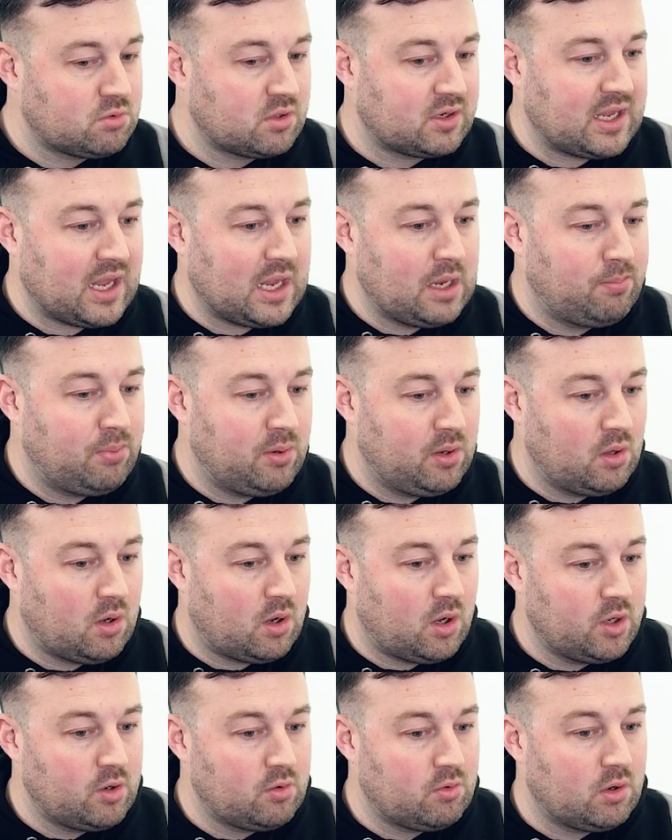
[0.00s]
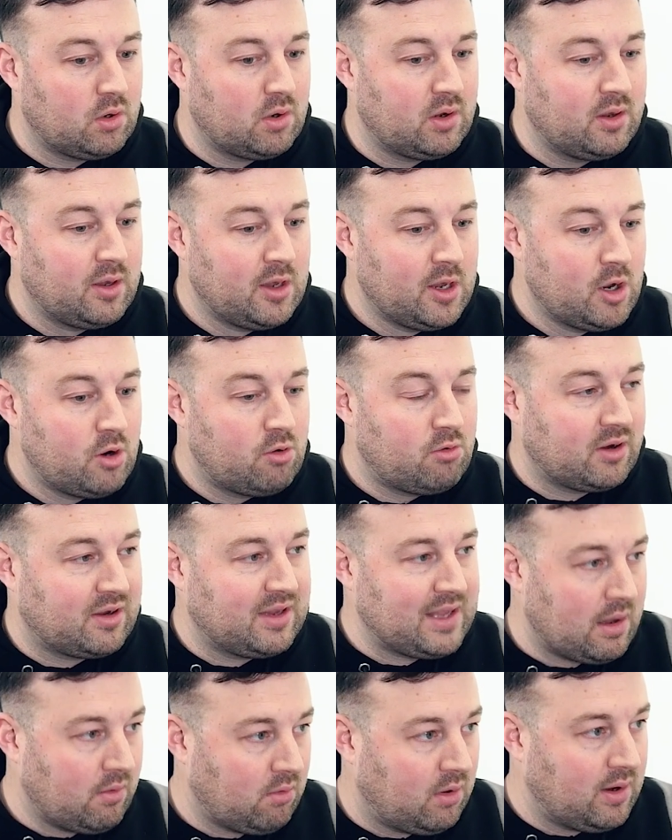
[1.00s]
or a KPI or a
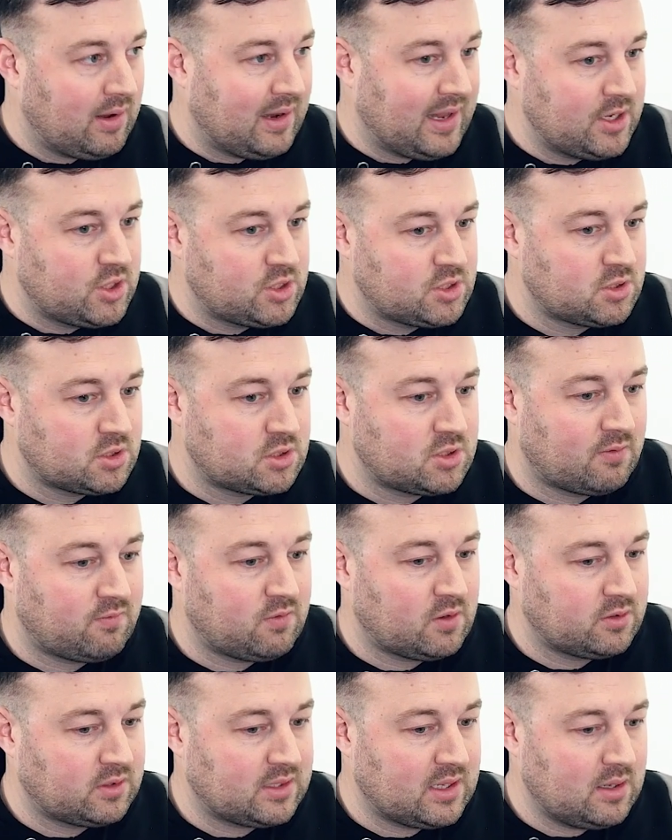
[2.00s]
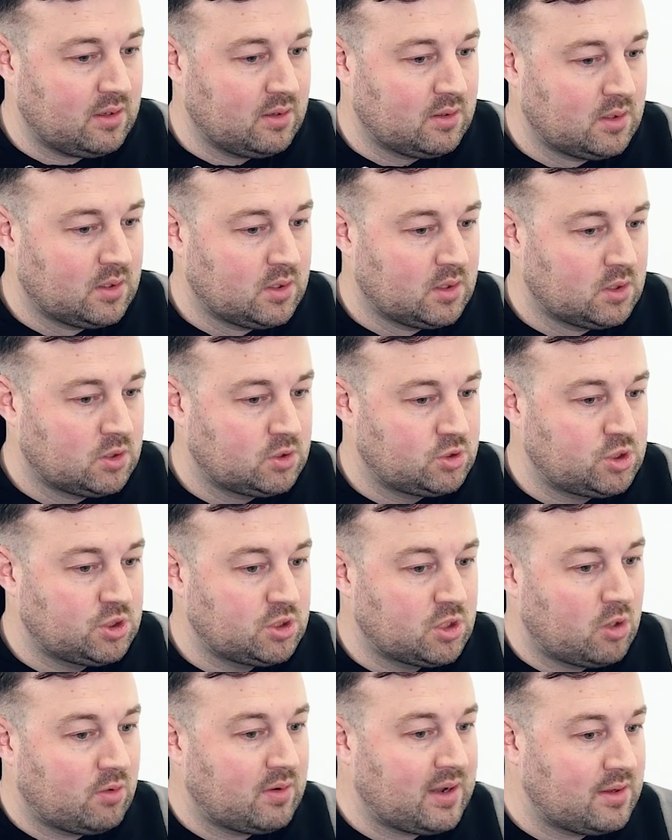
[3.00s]
calculation and stuff like that, do you
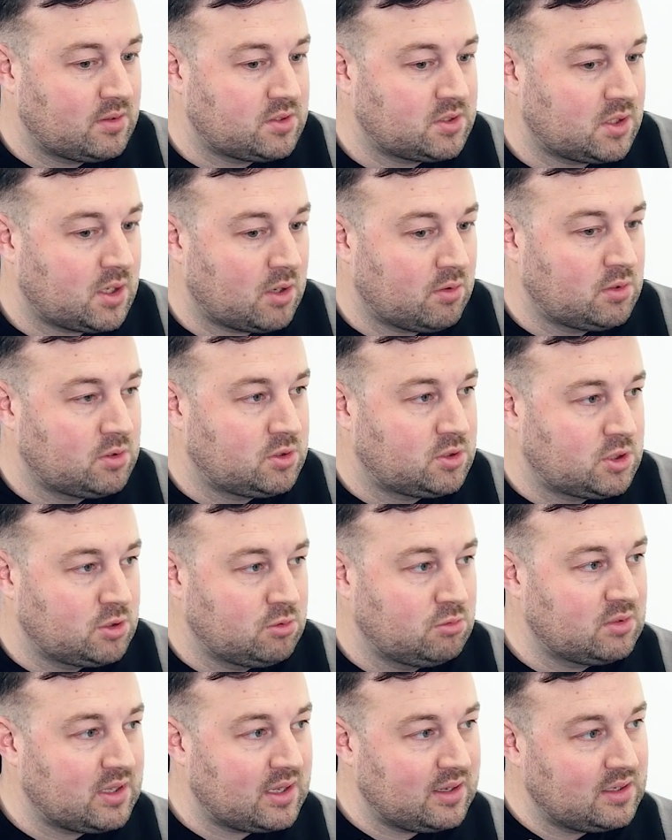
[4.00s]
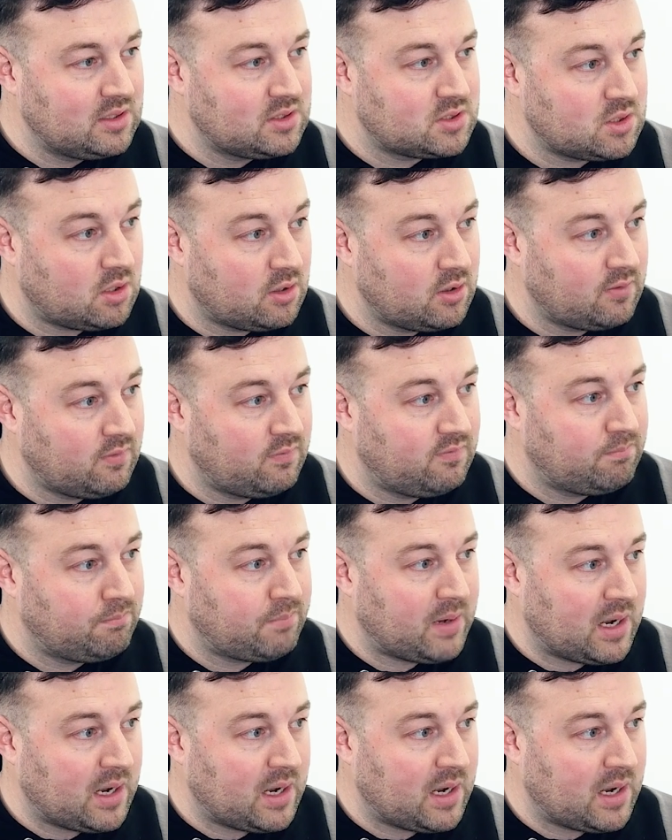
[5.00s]
know how to go and do that inside of